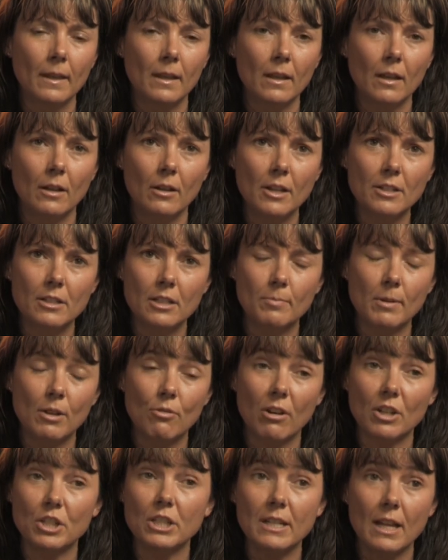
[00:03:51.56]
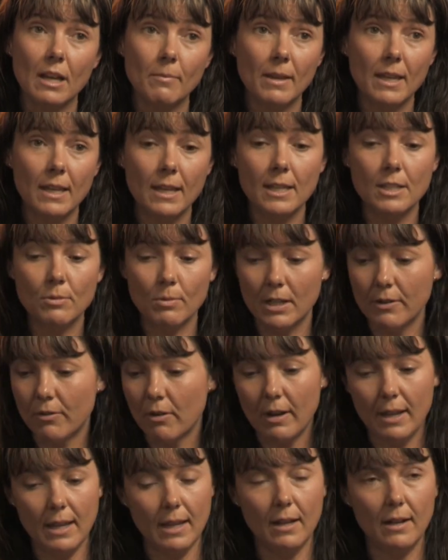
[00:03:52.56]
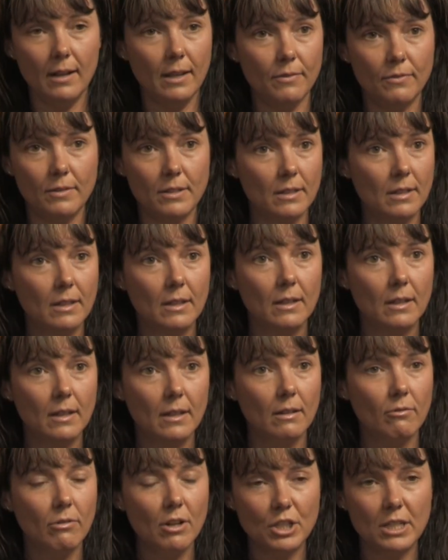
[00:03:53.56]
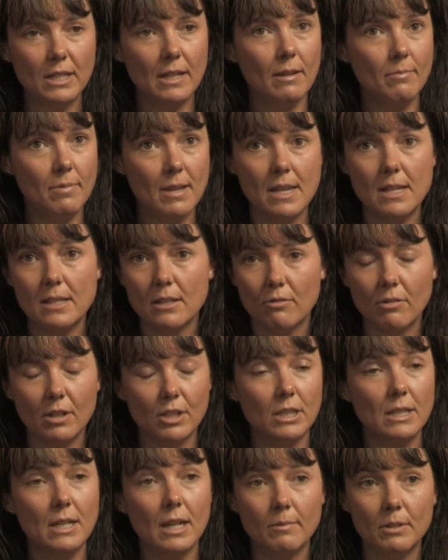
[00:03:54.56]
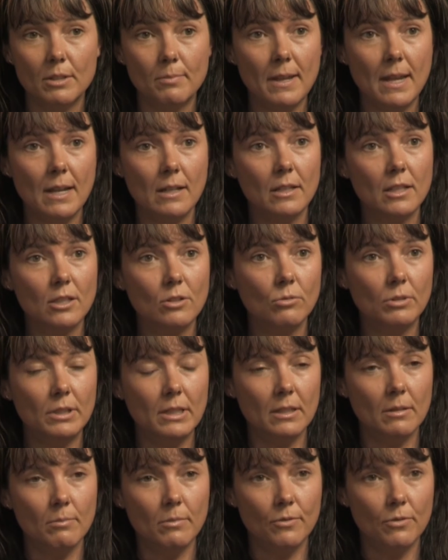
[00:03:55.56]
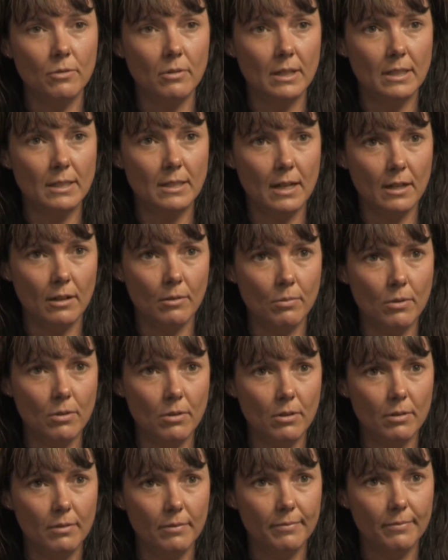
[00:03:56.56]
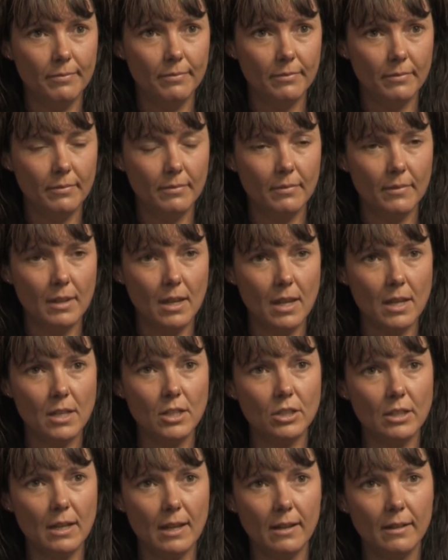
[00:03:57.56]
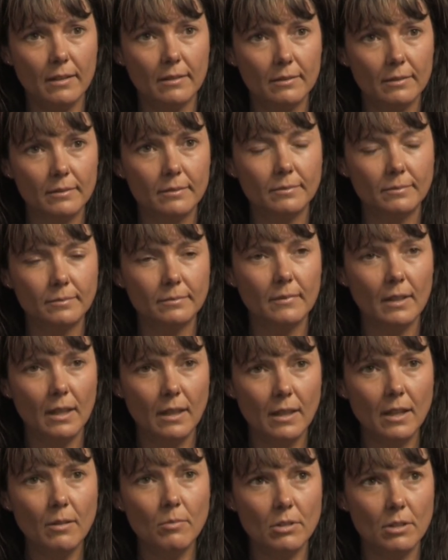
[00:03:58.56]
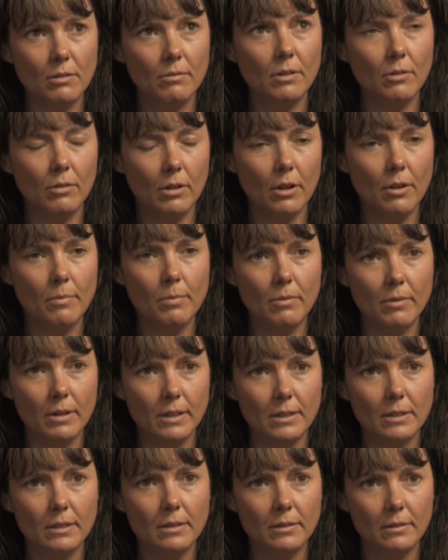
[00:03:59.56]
And I'd just be crushing up ease, whatever I had left, crushing up ease and crushing up speed and snorting them before I started work each day. And that was a real low point.